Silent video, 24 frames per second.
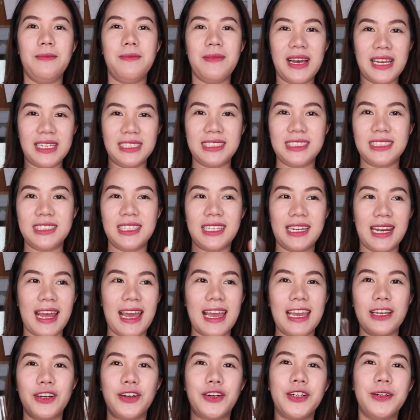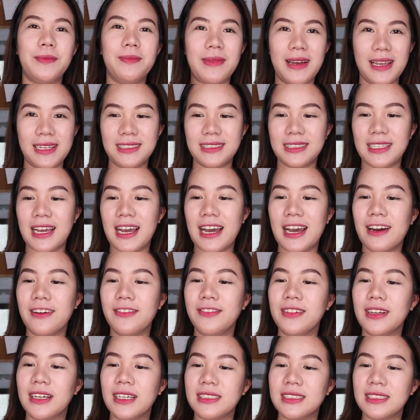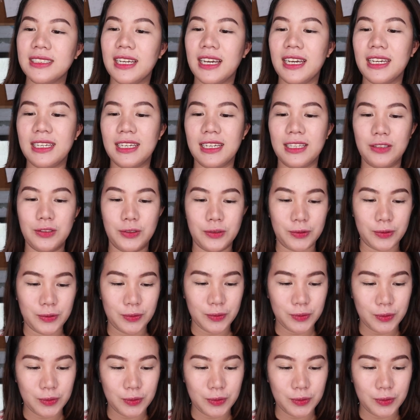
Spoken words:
must try or must have kasi ayan o,